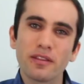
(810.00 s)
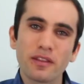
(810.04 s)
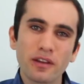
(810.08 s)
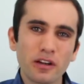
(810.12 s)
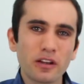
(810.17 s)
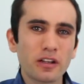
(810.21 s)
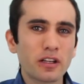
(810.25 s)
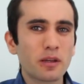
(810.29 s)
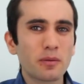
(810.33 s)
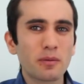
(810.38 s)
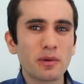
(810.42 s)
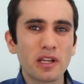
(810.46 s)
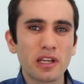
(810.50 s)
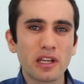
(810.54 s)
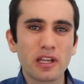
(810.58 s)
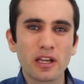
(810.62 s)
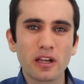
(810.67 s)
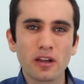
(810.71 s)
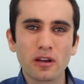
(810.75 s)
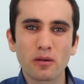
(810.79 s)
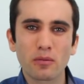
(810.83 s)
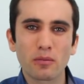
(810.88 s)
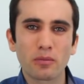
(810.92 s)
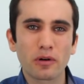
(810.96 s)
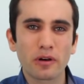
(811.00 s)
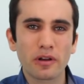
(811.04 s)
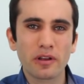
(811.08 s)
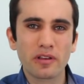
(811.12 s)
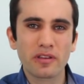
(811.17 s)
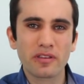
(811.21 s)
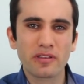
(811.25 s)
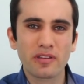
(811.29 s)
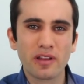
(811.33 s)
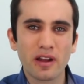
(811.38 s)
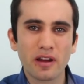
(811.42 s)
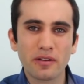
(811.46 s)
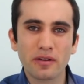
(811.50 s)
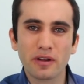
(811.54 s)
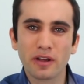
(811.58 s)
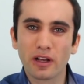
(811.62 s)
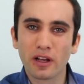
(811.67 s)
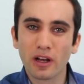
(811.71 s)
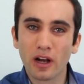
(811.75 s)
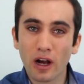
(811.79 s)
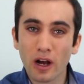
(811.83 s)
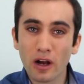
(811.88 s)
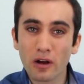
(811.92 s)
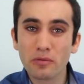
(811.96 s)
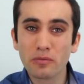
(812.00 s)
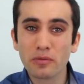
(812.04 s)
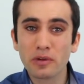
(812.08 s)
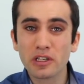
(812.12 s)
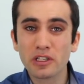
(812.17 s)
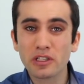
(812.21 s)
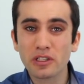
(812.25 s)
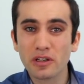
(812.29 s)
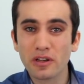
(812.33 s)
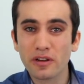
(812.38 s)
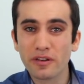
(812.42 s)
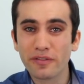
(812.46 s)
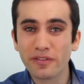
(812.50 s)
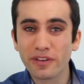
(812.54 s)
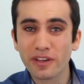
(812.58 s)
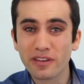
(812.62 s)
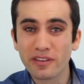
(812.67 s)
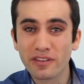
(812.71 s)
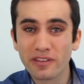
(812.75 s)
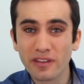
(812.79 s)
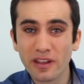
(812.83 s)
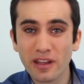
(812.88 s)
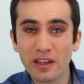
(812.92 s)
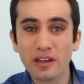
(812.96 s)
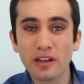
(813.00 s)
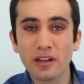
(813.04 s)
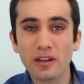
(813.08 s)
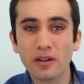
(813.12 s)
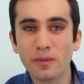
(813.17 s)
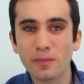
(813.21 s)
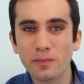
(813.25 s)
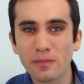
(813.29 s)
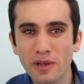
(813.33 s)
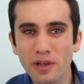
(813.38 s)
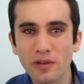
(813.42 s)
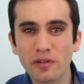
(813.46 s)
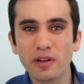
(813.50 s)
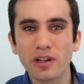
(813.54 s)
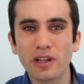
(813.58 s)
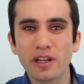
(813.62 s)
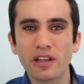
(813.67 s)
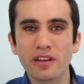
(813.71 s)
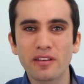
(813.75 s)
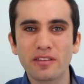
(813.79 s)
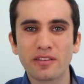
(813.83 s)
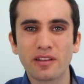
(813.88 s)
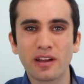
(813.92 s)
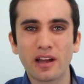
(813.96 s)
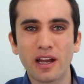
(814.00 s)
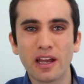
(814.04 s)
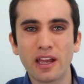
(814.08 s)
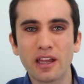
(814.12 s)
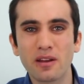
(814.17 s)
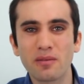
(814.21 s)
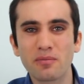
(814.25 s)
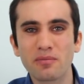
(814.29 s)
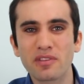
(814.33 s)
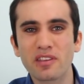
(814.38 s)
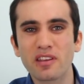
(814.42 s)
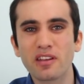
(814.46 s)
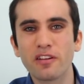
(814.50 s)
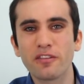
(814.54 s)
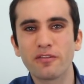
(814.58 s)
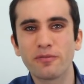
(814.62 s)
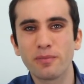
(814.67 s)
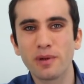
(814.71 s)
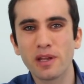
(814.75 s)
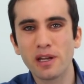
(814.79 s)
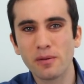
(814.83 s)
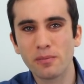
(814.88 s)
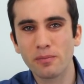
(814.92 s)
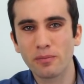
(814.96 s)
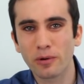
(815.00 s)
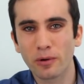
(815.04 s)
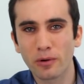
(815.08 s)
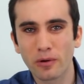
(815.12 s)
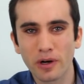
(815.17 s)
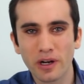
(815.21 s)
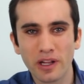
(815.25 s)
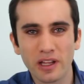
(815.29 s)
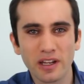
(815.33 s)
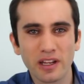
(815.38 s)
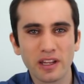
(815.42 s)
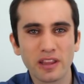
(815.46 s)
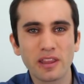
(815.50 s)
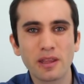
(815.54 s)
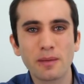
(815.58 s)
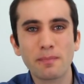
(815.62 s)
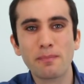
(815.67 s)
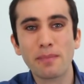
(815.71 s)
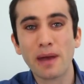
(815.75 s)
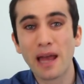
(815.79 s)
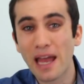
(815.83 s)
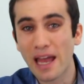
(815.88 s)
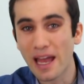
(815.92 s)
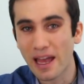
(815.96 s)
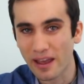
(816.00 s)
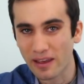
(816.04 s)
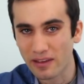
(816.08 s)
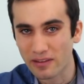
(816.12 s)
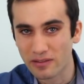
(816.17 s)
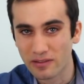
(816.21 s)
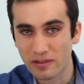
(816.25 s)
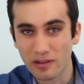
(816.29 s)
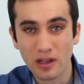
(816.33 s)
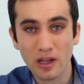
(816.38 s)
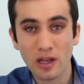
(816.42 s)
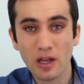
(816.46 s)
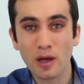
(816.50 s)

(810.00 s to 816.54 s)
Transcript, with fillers: The argument here boils down to Congress should have extended immunities to items that have been imported in the past,